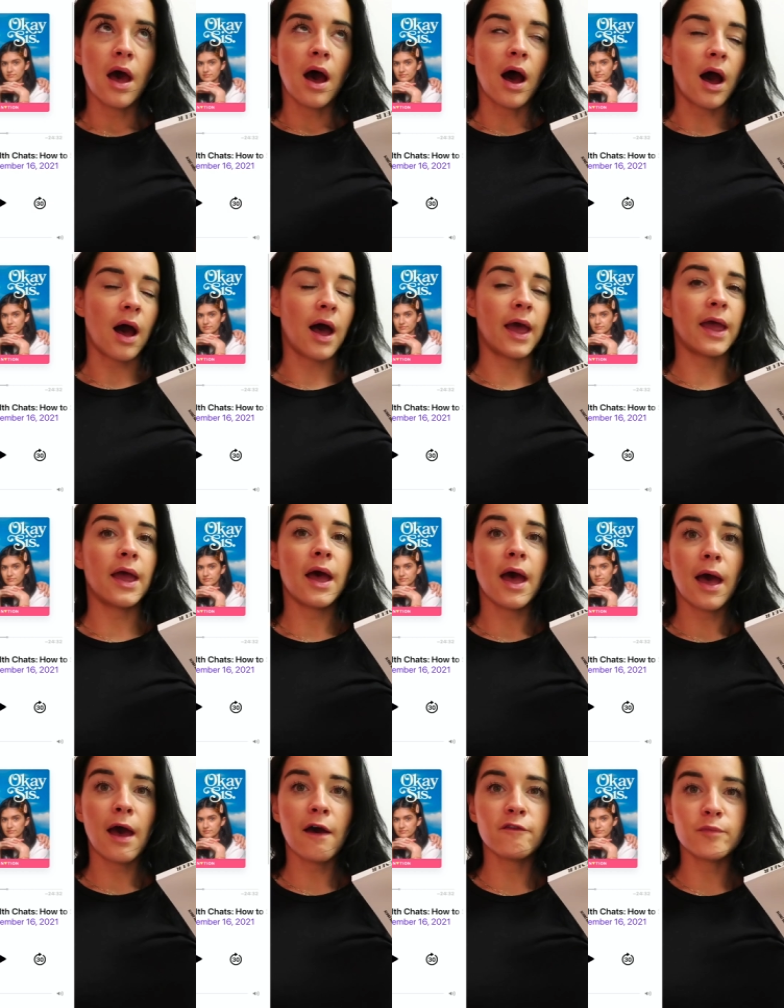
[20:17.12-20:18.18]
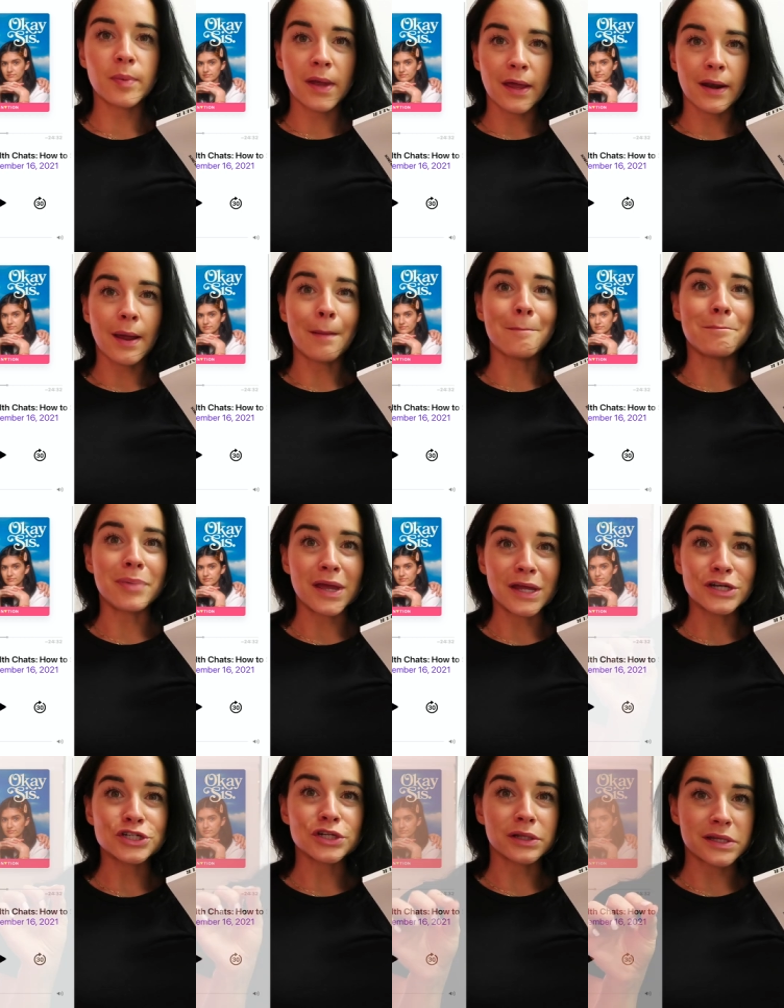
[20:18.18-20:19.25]
I have been
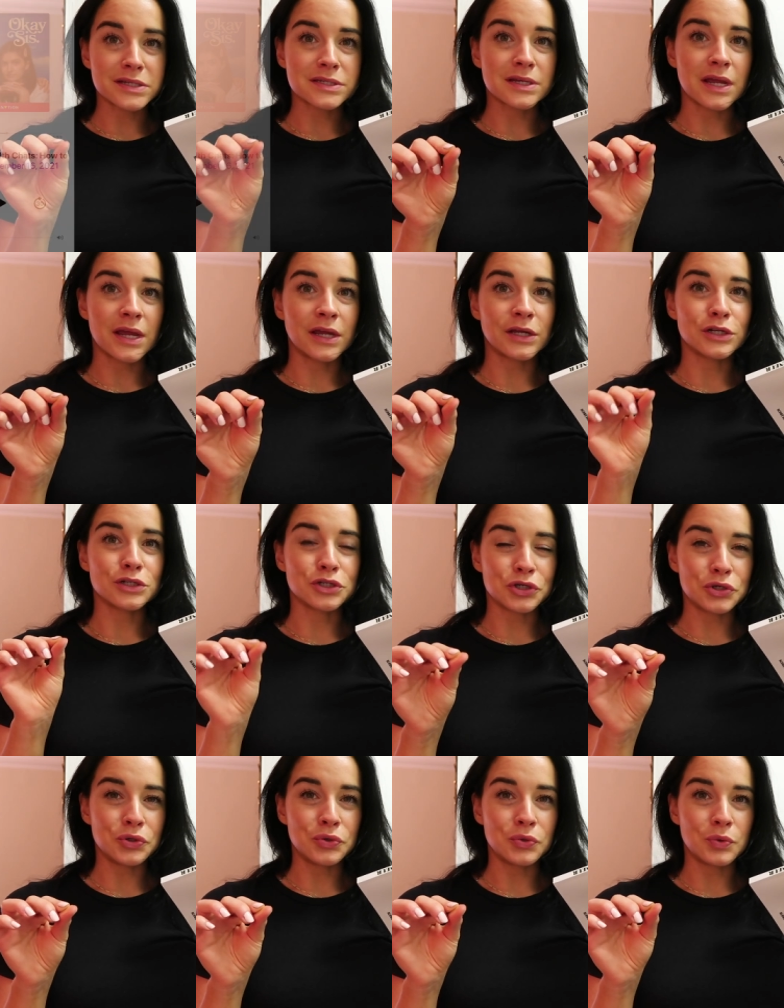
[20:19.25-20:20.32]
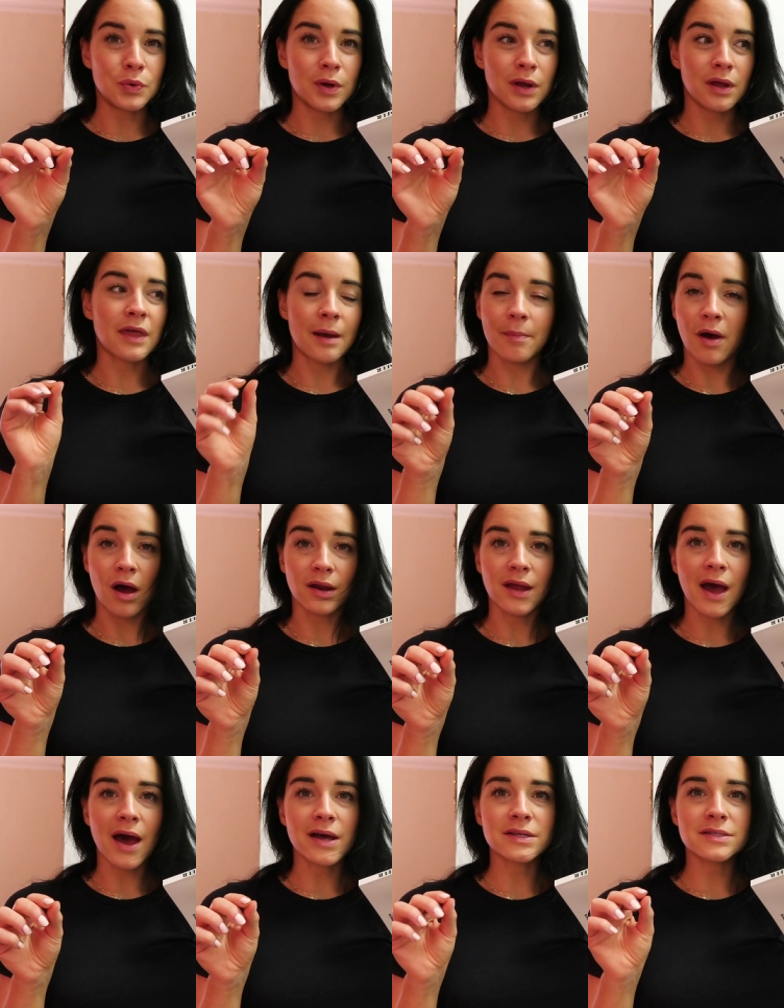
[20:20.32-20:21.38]
binge listening to that
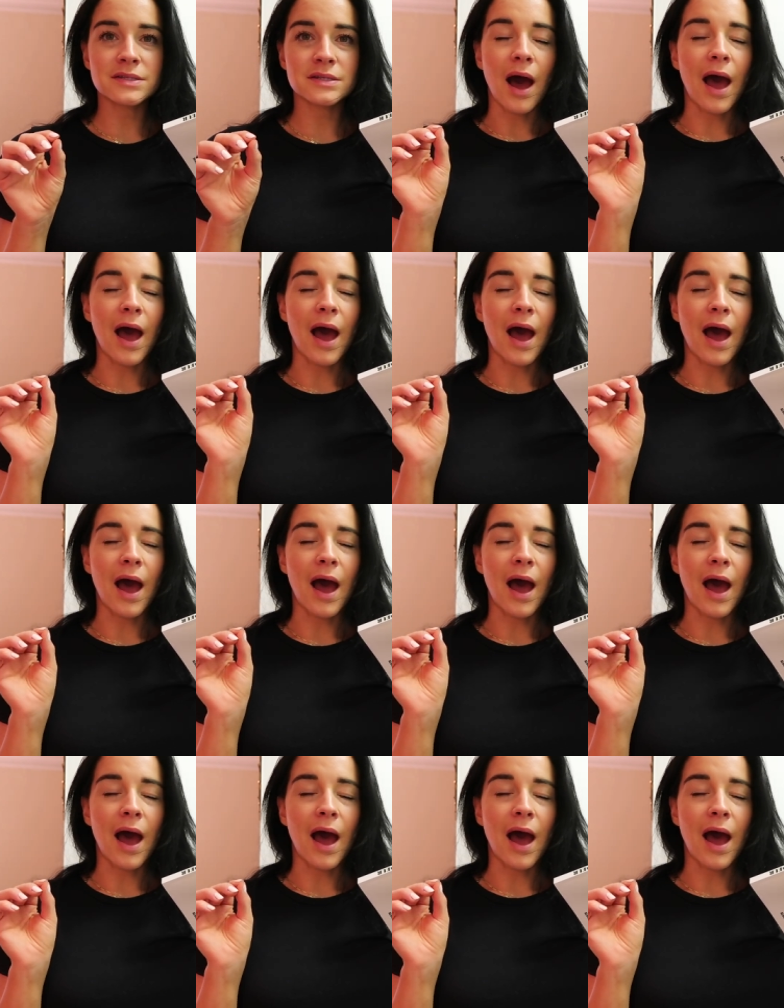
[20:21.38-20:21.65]
podcast.